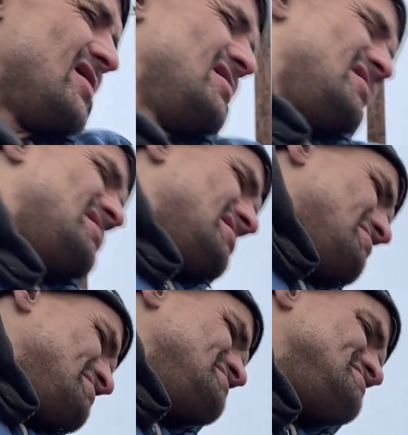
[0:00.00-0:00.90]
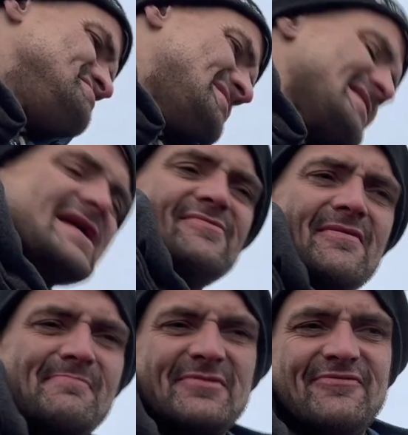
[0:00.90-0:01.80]
I gave up
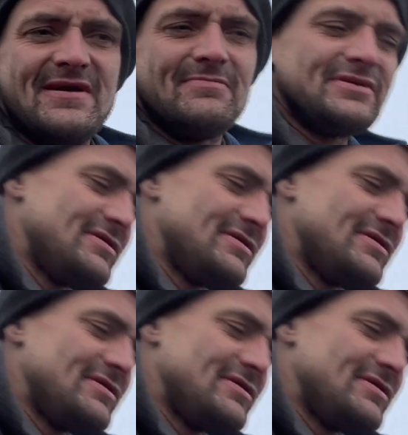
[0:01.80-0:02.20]
my family,